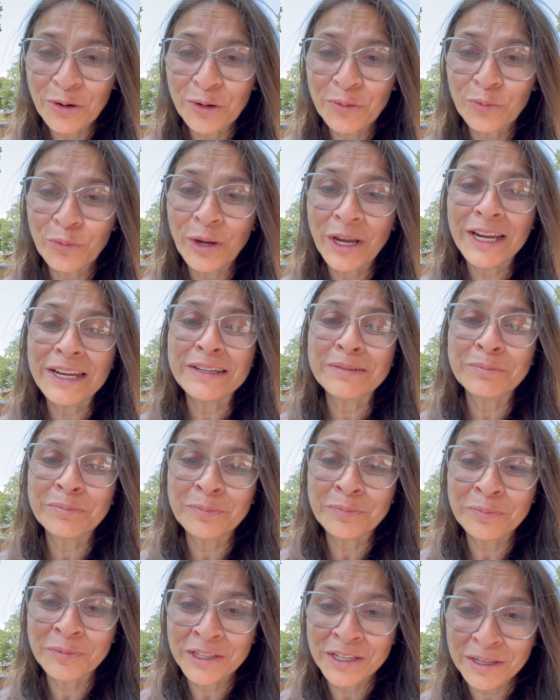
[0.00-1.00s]
on weight,
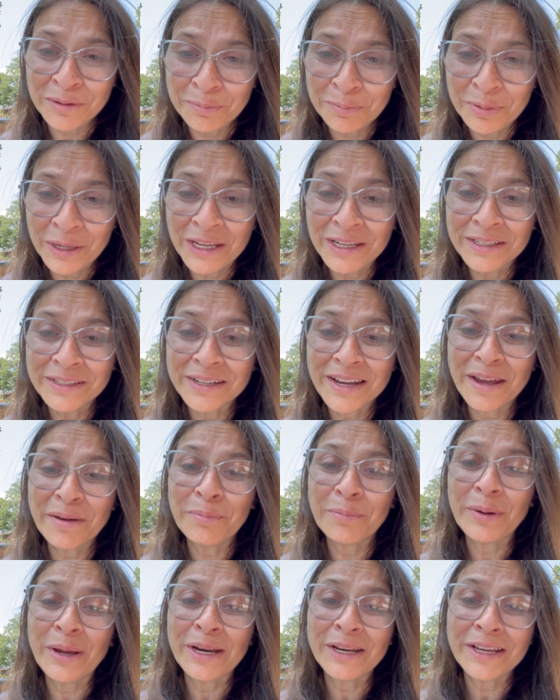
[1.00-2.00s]
keep being
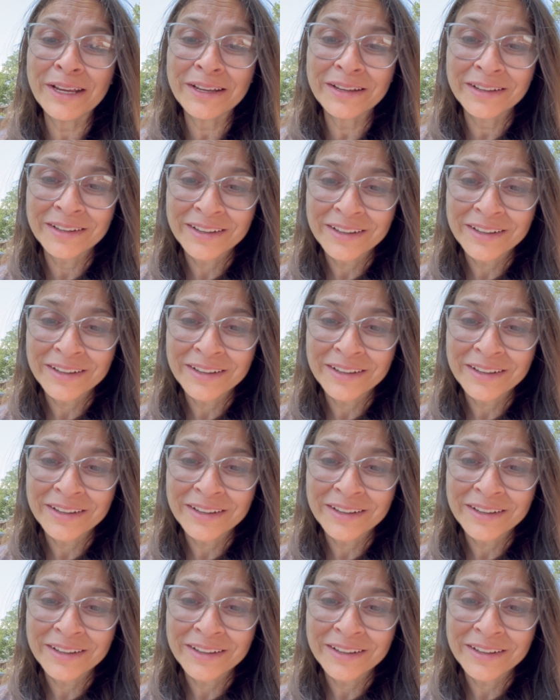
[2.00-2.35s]
diabetic,